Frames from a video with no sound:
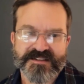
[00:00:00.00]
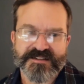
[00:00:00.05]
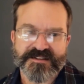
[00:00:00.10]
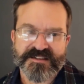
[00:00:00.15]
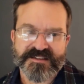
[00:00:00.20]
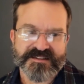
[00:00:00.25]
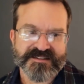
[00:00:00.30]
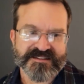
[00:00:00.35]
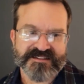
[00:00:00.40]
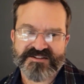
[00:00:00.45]

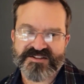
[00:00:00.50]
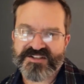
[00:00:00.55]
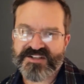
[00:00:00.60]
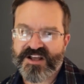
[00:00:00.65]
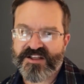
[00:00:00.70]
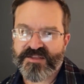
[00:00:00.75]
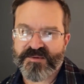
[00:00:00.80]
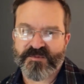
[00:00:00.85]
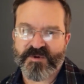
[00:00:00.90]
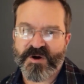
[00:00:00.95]
There's
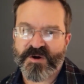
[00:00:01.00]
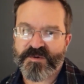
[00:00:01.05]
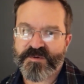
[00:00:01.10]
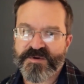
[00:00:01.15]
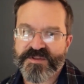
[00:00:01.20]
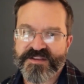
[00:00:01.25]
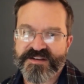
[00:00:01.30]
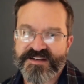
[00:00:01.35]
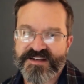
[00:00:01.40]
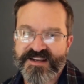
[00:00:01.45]
nothing wrong
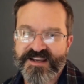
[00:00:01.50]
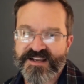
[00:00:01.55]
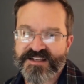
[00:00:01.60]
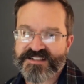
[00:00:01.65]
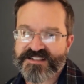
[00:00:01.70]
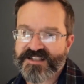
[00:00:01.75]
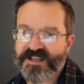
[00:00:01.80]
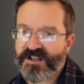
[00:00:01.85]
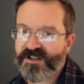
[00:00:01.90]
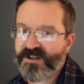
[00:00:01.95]
with a
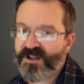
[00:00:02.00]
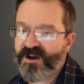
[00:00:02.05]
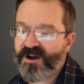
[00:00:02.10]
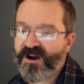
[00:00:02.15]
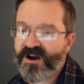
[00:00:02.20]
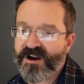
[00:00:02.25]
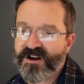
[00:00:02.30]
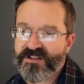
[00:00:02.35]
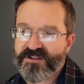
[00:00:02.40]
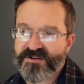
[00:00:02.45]

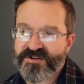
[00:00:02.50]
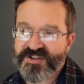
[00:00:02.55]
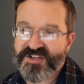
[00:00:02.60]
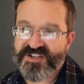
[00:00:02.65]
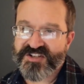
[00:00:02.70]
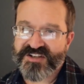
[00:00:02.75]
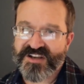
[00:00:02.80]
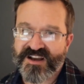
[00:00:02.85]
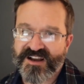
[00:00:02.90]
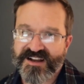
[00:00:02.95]
DSLR. There's
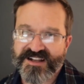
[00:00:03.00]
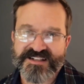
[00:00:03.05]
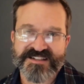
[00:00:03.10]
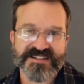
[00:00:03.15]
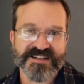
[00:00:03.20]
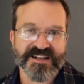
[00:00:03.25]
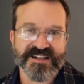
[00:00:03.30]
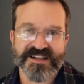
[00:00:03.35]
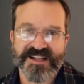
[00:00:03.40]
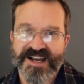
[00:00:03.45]
tons
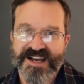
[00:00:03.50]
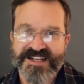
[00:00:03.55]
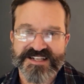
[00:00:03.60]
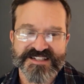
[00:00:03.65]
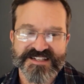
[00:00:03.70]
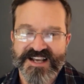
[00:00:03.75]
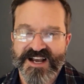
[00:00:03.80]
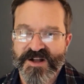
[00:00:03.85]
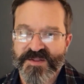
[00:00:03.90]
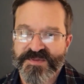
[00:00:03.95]
of
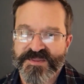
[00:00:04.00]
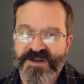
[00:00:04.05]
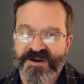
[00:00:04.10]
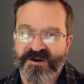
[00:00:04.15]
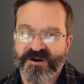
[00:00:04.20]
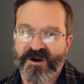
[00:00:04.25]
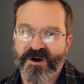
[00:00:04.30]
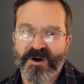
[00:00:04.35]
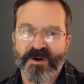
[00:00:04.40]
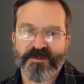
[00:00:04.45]
glass out
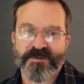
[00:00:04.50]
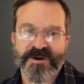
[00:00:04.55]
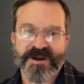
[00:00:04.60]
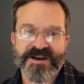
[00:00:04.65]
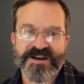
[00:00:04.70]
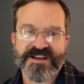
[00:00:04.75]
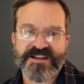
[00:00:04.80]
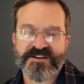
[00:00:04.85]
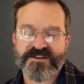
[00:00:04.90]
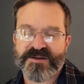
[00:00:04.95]
there
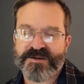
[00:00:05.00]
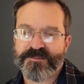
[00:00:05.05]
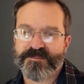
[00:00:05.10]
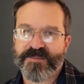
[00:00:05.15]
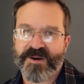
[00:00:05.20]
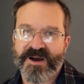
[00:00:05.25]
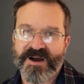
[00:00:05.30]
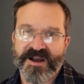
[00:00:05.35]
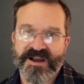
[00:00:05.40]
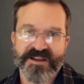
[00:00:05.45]
already. You can
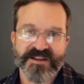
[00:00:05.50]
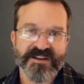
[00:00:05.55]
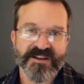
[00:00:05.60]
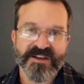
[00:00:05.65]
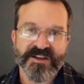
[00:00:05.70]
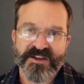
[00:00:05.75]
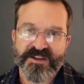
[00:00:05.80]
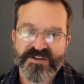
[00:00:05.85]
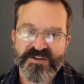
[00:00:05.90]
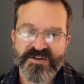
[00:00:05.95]
buy
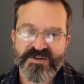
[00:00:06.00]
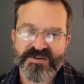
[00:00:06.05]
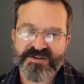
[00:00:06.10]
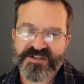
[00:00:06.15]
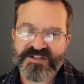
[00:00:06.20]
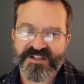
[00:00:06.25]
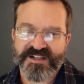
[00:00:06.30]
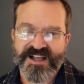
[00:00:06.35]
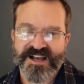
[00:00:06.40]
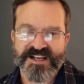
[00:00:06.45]

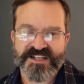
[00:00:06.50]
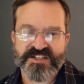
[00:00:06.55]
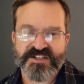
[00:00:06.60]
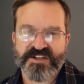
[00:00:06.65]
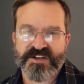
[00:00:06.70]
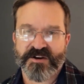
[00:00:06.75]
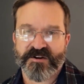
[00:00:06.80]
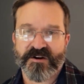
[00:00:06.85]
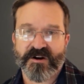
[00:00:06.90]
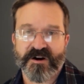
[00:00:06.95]
used glass
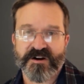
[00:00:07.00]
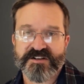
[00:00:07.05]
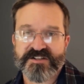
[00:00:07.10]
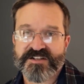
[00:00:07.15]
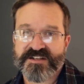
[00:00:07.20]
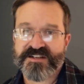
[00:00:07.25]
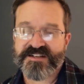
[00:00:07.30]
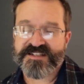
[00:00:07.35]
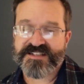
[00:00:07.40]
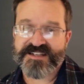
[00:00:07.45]
to your heart's
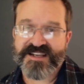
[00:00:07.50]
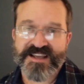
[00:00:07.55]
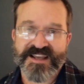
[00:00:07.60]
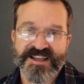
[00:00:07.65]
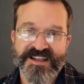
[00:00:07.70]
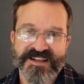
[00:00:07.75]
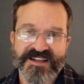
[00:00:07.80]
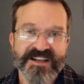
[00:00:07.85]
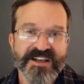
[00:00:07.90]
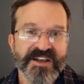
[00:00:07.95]

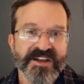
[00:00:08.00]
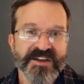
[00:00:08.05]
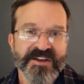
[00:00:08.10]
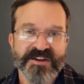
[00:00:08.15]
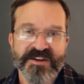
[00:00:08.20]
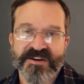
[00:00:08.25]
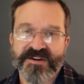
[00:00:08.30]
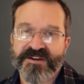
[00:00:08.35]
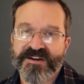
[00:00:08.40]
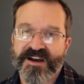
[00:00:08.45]
content.
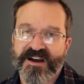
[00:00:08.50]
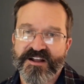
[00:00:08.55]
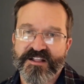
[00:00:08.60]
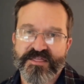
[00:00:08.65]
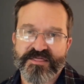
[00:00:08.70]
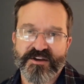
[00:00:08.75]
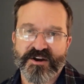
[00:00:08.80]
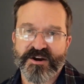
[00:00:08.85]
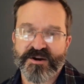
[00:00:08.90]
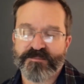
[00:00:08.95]
You got
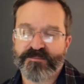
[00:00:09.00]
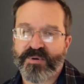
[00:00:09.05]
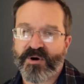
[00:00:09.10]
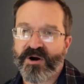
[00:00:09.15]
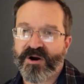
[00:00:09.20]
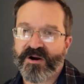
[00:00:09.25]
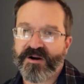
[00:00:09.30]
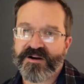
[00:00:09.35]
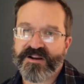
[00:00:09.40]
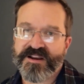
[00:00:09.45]
third
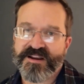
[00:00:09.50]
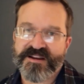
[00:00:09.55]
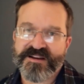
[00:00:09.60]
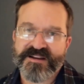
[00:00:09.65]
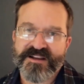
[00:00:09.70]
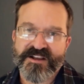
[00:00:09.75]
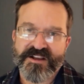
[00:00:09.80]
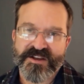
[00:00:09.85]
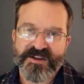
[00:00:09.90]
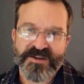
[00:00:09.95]
party.
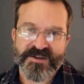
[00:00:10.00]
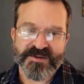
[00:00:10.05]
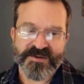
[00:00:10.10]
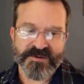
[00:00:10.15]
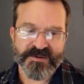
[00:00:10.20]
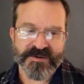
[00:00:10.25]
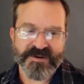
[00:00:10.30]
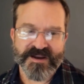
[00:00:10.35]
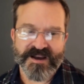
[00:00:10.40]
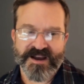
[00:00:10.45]

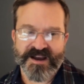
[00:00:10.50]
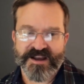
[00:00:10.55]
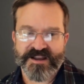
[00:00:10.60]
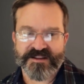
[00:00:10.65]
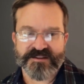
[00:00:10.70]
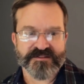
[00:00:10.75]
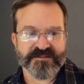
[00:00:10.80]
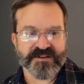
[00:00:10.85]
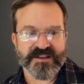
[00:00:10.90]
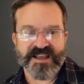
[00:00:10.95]
You got
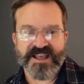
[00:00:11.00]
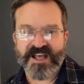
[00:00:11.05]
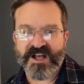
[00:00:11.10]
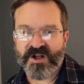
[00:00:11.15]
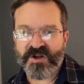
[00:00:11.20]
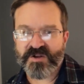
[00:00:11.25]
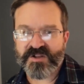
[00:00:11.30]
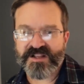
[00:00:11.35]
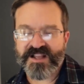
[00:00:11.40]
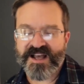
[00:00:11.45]

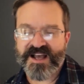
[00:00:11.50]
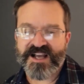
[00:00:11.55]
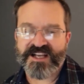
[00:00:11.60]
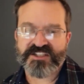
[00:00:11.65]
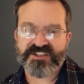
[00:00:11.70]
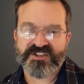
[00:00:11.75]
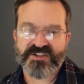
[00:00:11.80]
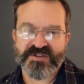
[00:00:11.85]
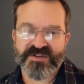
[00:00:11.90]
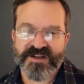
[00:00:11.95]
L
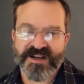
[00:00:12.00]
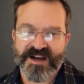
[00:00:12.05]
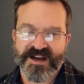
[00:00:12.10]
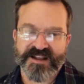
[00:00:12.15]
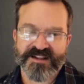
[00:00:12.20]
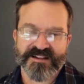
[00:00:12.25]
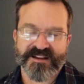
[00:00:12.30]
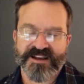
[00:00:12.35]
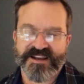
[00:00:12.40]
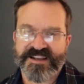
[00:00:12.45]
glass. You
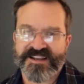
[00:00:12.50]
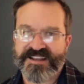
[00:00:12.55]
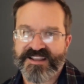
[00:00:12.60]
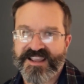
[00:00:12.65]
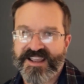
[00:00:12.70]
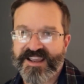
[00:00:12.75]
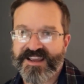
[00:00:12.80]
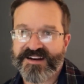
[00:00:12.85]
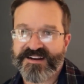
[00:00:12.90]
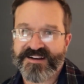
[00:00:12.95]
got like
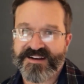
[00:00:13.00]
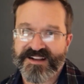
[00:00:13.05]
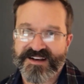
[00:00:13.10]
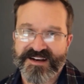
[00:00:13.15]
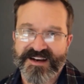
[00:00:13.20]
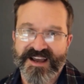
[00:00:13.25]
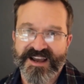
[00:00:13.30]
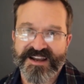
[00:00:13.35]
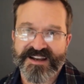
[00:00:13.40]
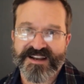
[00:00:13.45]
Canon and
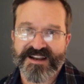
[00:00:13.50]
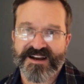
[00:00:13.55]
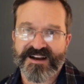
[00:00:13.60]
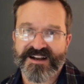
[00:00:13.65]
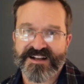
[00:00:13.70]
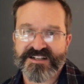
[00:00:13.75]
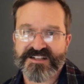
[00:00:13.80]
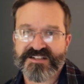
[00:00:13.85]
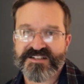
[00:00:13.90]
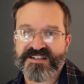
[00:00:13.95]

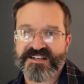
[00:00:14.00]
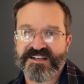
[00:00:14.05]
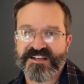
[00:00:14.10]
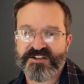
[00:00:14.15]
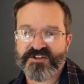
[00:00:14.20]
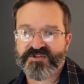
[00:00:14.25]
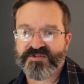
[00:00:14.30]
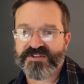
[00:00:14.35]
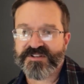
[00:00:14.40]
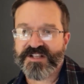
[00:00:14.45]
Nikon's
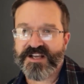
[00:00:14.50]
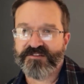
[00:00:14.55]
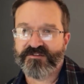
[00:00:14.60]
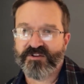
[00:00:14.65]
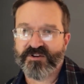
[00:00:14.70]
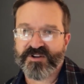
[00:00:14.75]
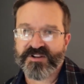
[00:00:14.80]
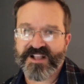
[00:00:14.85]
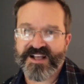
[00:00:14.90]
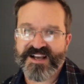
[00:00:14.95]

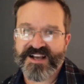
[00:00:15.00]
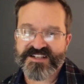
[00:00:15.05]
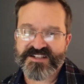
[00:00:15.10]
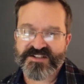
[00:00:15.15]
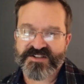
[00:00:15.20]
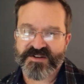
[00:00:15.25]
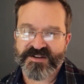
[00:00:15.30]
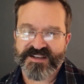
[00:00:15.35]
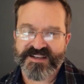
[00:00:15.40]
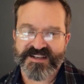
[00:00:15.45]
entry-level glass,
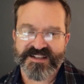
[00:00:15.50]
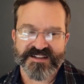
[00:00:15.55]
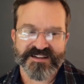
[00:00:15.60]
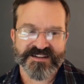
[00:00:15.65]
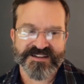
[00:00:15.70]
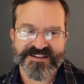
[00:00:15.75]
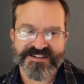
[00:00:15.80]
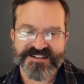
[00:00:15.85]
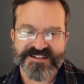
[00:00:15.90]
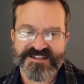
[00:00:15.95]
their kit
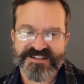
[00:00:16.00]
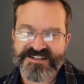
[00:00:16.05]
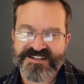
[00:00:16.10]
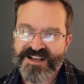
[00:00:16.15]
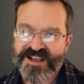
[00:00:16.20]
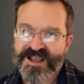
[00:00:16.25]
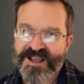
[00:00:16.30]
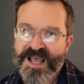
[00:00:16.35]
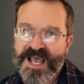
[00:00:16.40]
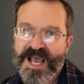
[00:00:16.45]
lenses.
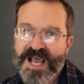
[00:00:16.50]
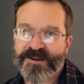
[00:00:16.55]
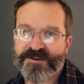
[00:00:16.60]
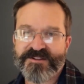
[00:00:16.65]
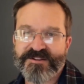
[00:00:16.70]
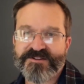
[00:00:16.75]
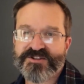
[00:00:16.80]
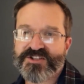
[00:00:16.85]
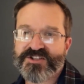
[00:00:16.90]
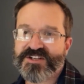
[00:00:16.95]
I mean,
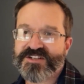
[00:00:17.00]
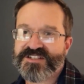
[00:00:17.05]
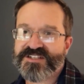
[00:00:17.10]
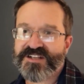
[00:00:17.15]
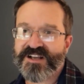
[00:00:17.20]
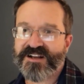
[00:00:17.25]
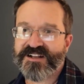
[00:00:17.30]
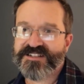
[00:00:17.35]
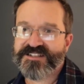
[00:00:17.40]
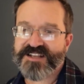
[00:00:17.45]
there's just
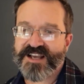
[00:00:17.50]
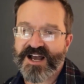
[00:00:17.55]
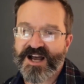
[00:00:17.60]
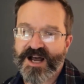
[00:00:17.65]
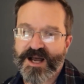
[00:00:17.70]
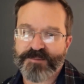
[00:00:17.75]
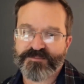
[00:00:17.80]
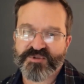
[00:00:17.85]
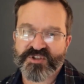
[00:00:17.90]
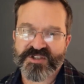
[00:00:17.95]
tons of
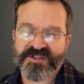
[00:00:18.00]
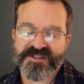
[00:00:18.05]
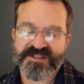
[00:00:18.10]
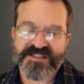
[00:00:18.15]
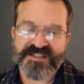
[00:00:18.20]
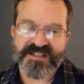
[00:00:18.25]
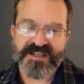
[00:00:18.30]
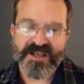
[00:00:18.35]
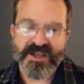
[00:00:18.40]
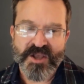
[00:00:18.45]

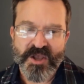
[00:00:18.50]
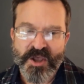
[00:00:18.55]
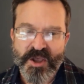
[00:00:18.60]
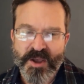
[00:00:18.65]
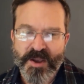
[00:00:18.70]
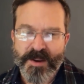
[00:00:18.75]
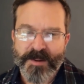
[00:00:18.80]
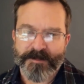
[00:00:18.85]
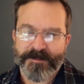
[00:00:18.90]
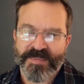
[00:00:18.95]
options.
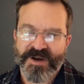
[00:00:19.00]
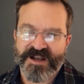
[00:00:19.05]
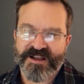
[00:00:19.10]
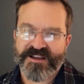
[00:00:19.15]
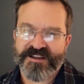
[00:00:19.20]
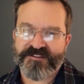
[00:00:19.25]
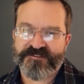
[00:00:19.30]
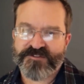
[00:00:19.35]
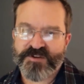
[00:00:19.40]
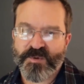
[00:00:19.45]
But
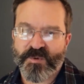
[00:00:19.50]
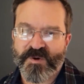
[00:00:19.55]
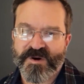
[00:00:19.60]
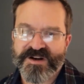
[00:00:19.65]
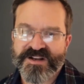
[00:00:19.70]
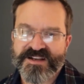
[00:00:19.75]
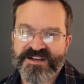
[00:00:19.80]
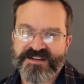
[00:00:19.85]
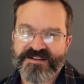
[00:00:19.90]
if you want to